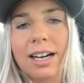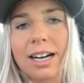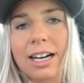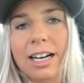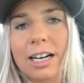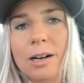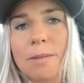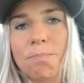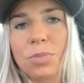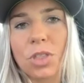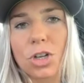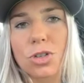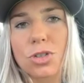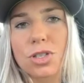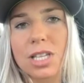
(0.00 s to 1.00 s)
um,
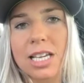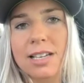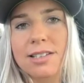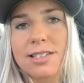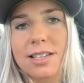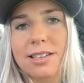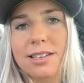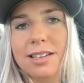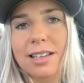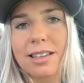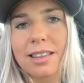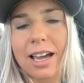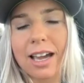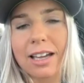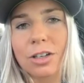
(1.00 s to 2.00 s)
there's things in,
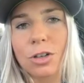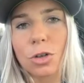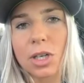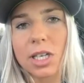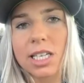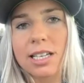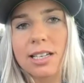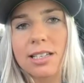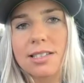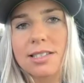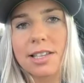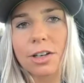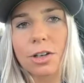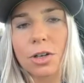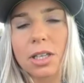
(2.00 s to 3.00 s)
in that ingredients
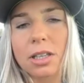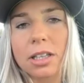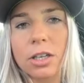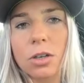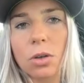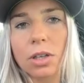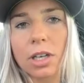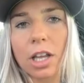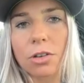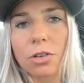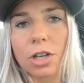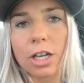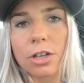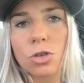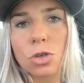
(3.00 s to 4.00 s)
that are illegal in other
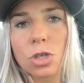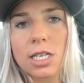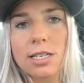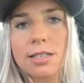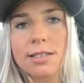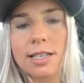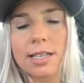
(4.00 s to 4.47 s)
countries.